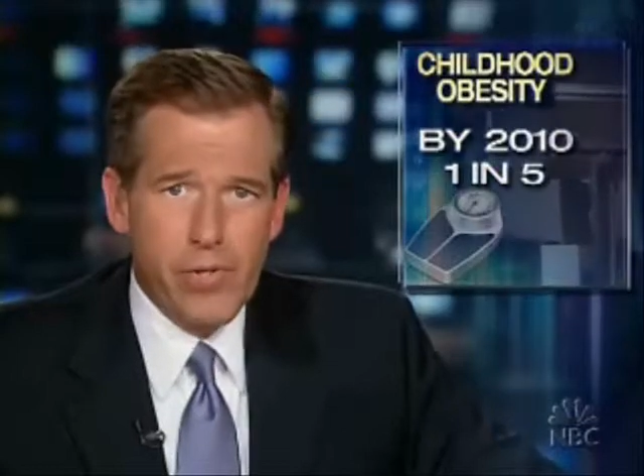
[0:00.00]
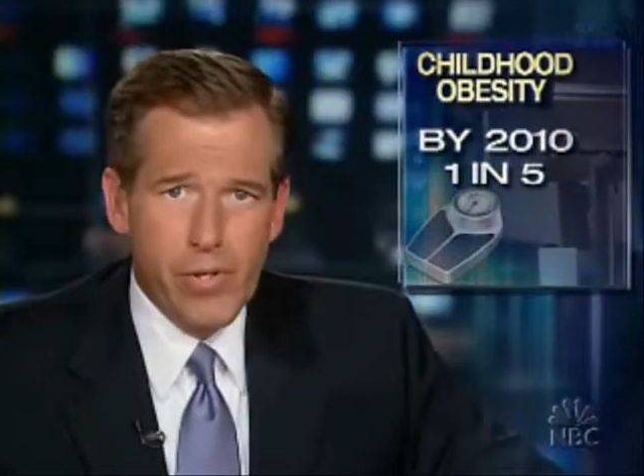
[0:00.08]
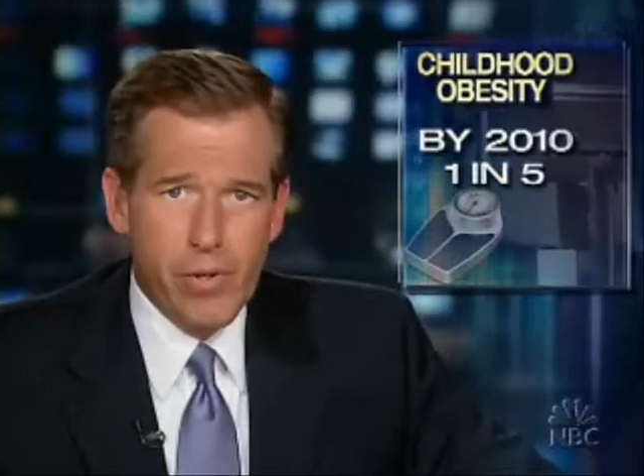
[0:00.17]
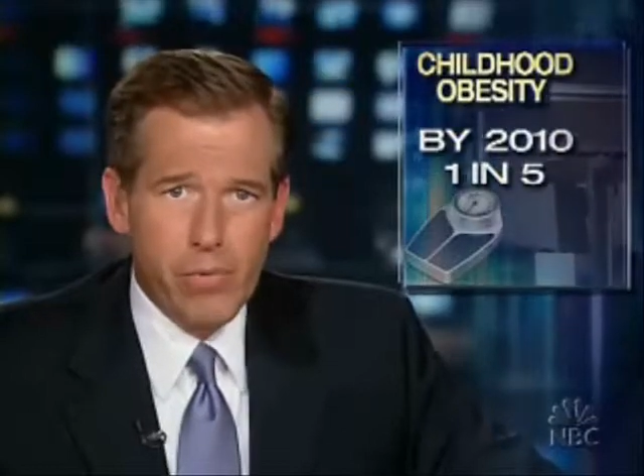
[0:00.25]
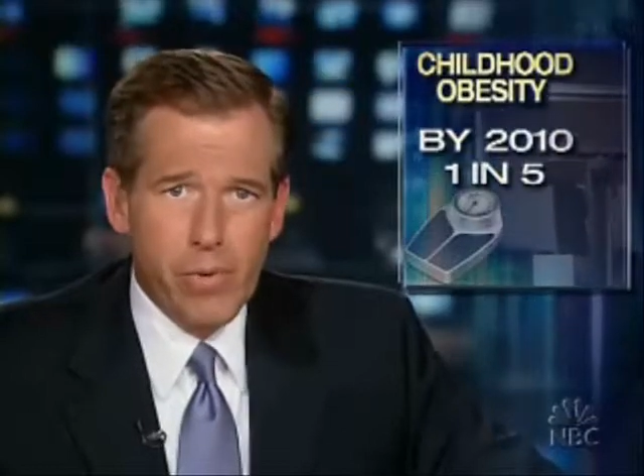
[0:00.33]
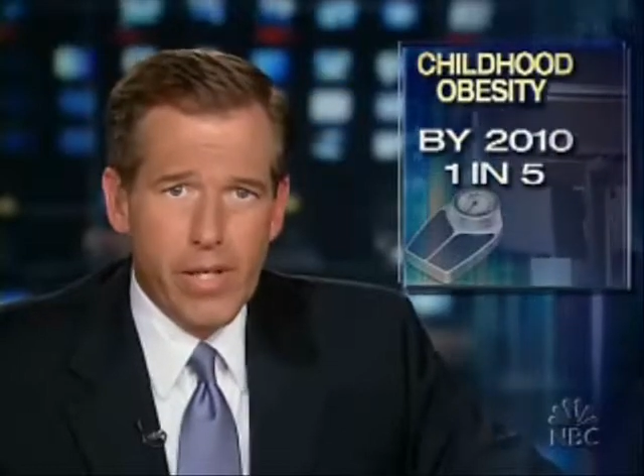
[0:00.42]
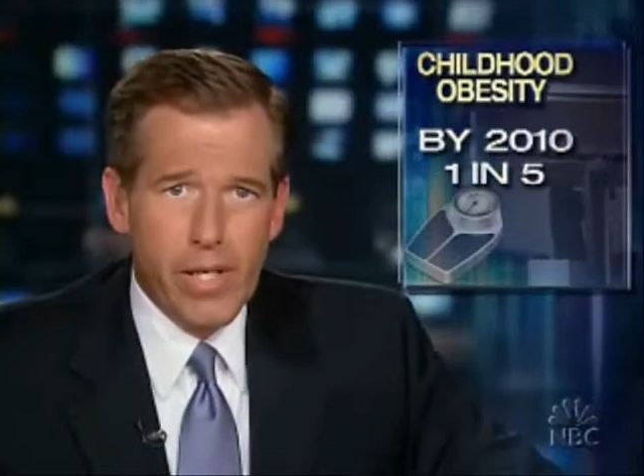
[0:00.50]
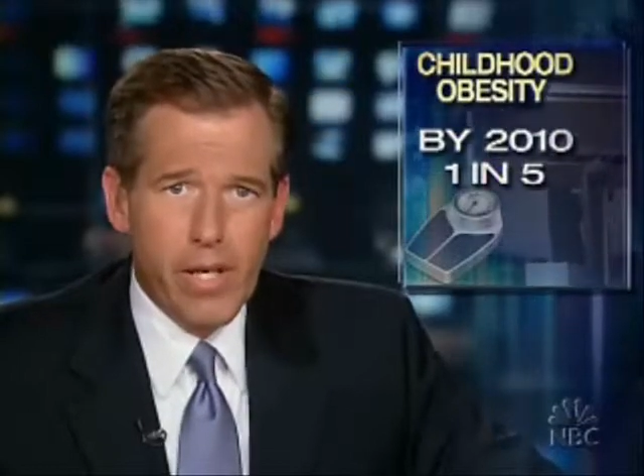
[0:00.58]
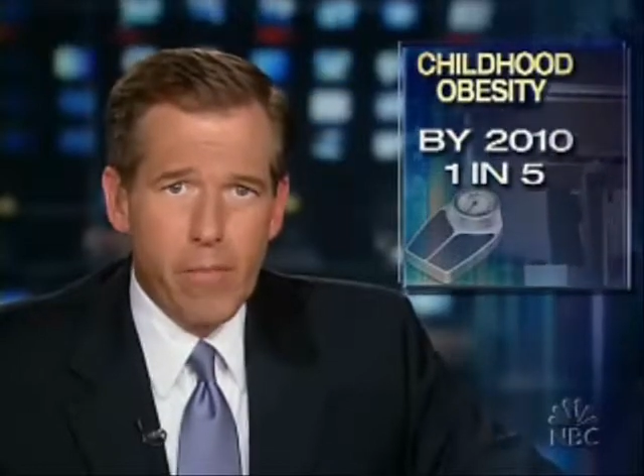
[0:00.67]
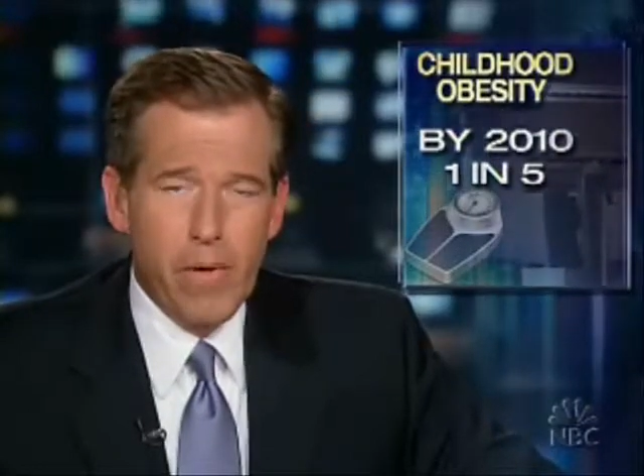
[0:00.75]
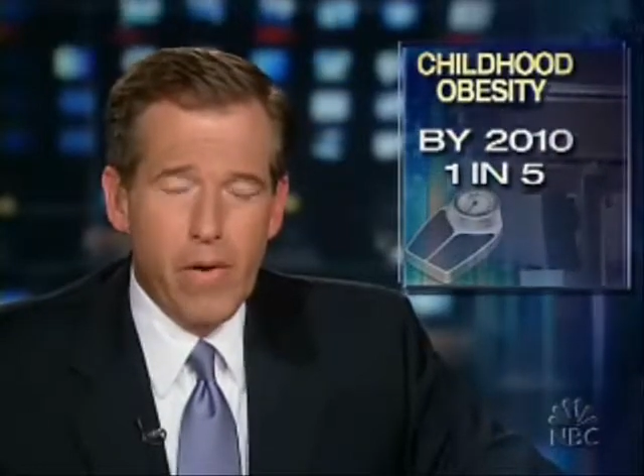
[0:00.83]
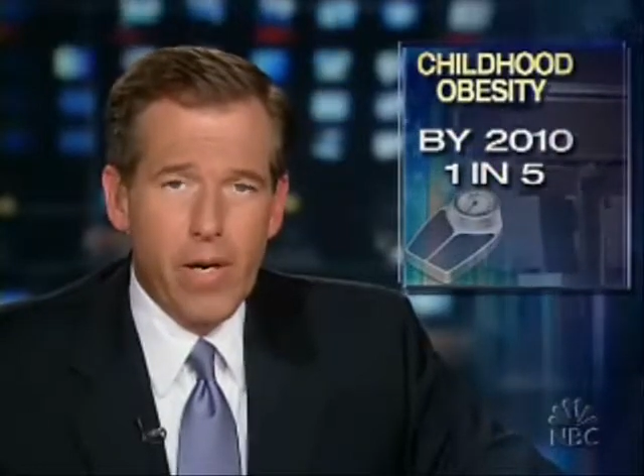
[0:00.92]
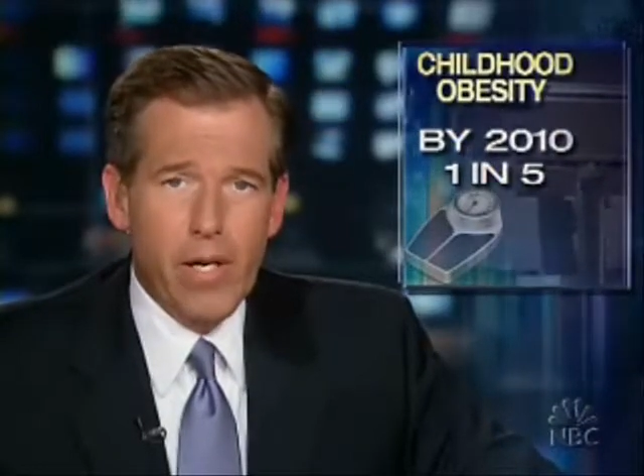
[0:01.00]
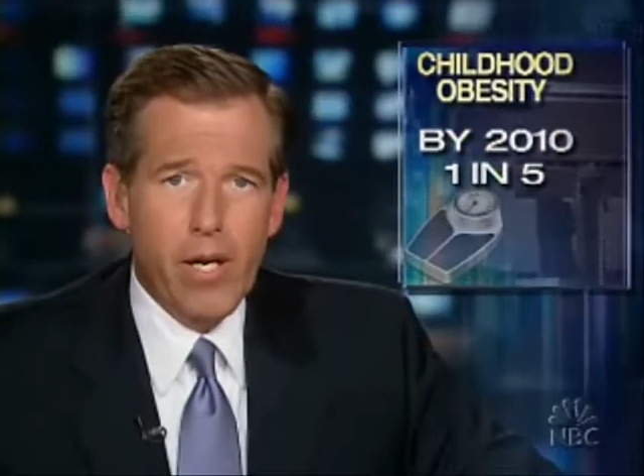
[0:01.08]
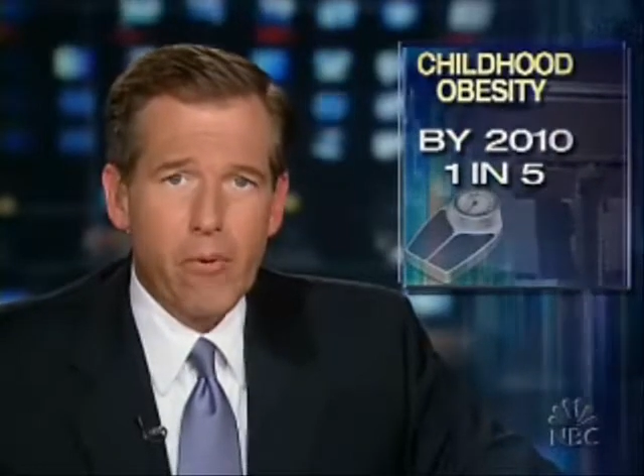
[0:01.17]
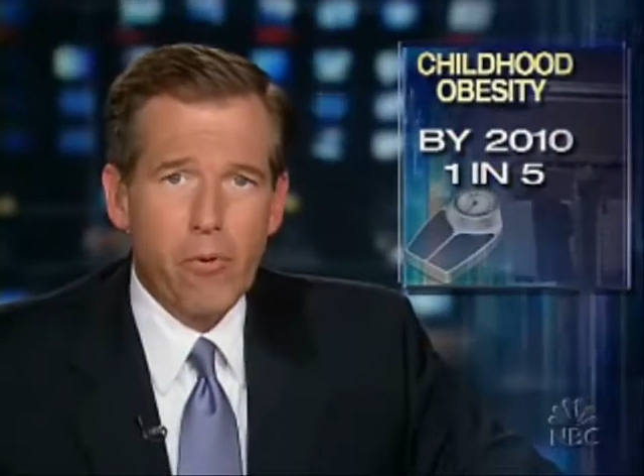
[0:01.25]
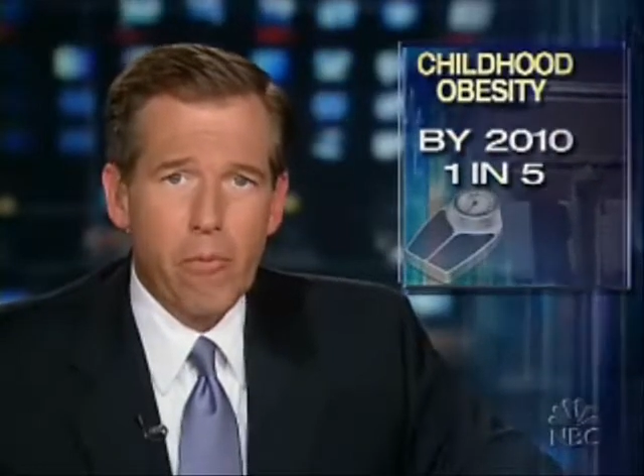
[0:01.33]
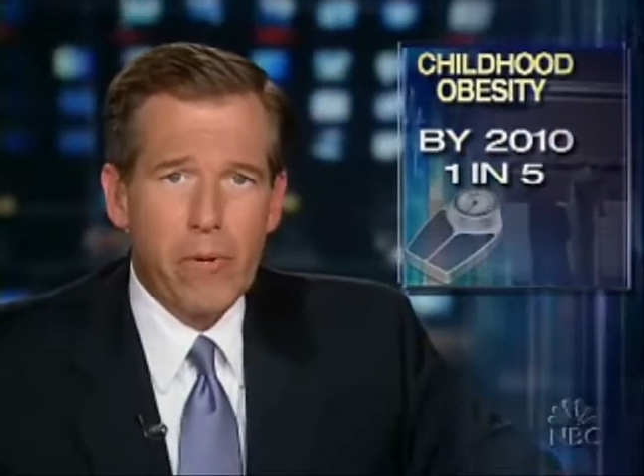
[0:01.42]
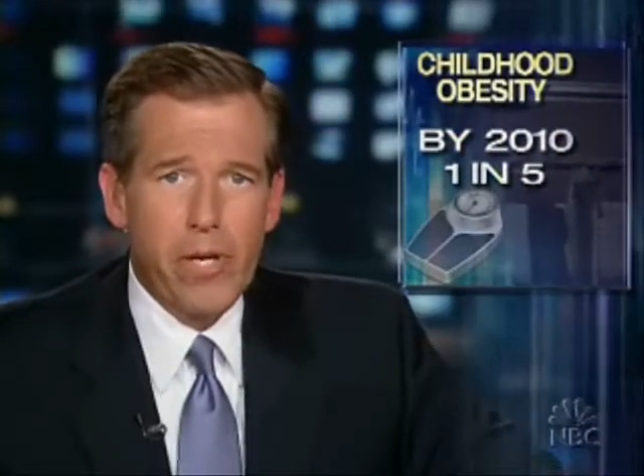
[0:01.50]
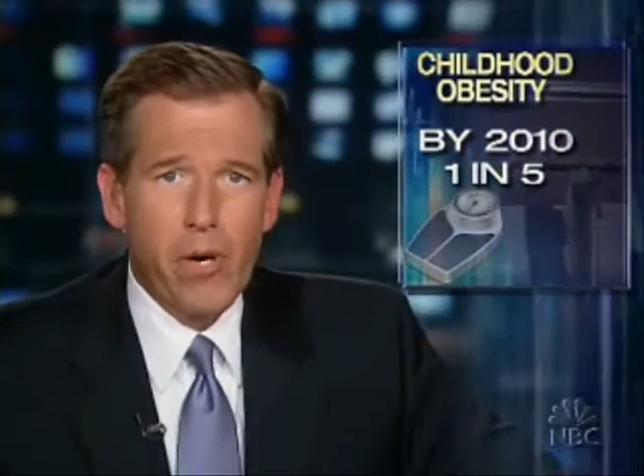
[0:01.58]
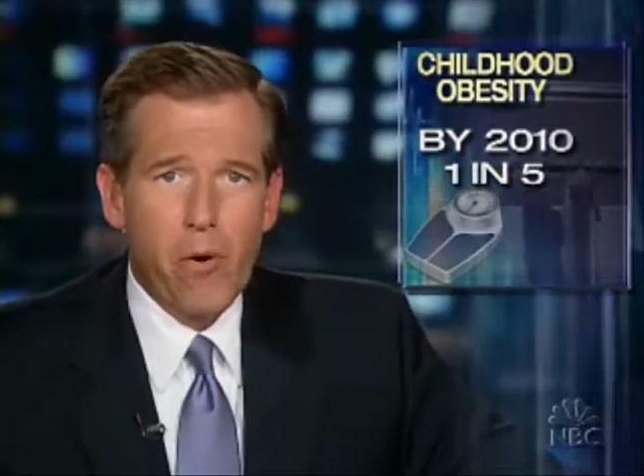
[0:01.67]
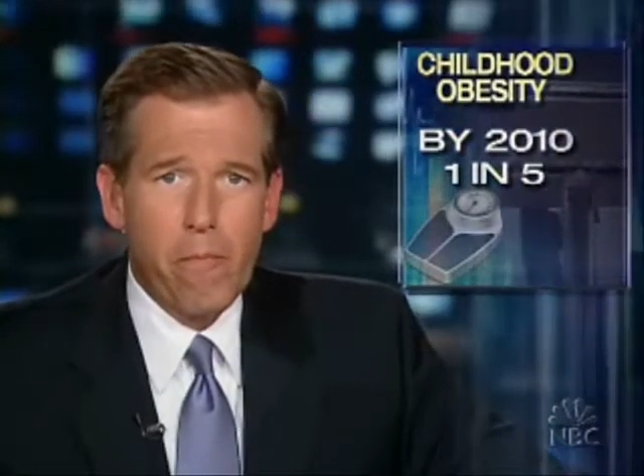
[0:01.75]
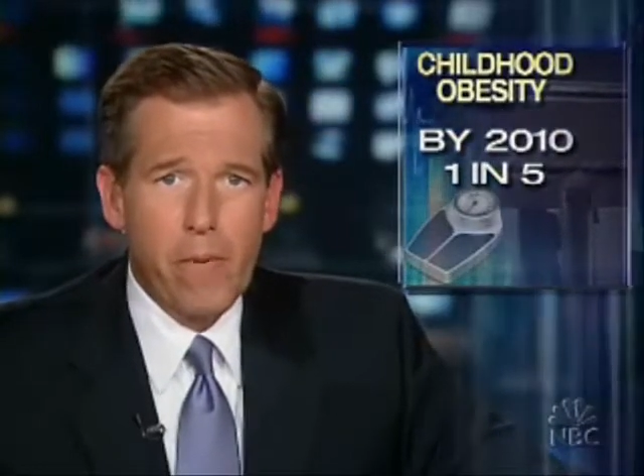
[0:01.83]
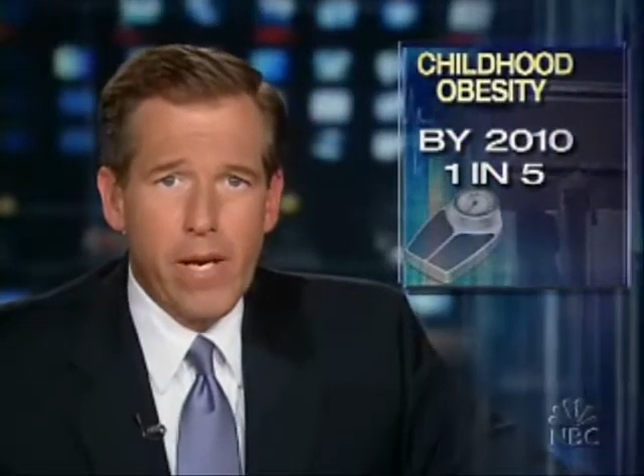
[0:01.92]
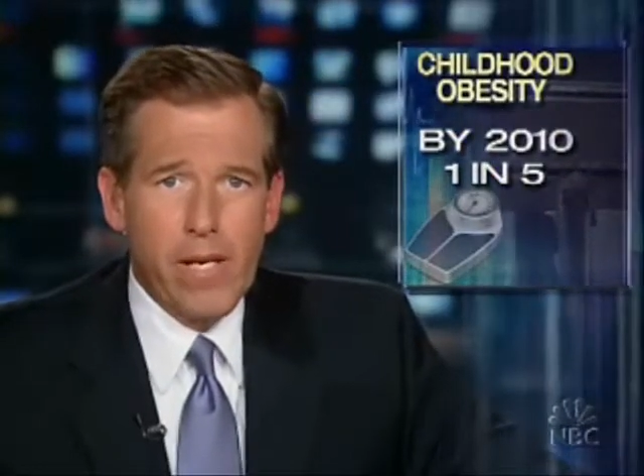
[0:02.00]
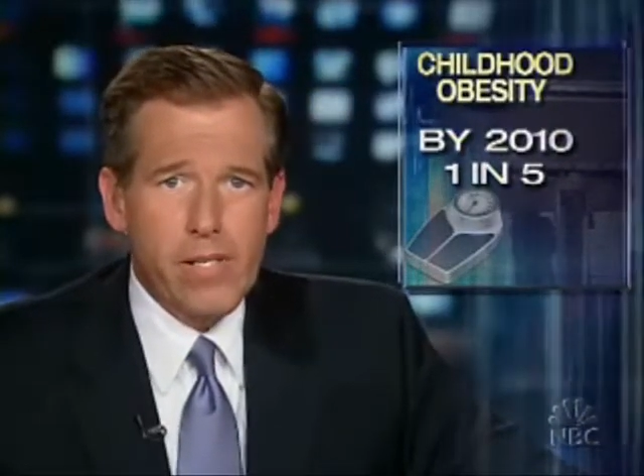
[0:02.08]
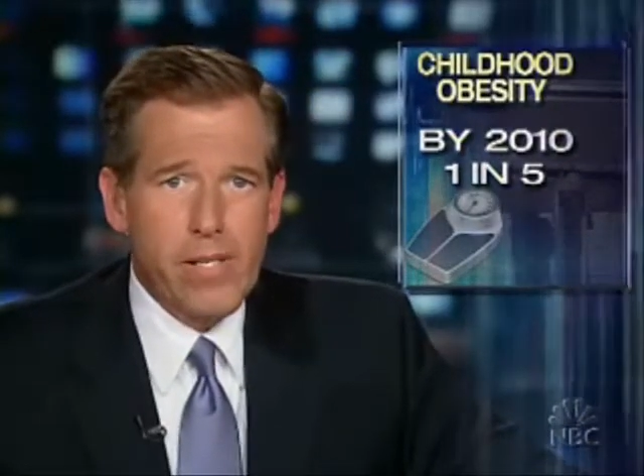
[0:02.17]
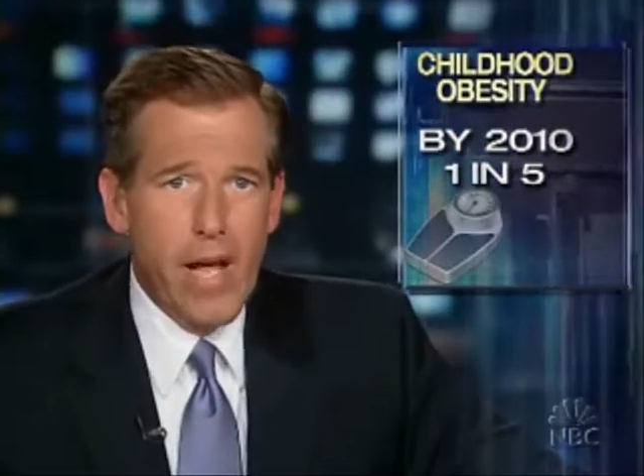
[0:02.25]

children in America will be obese.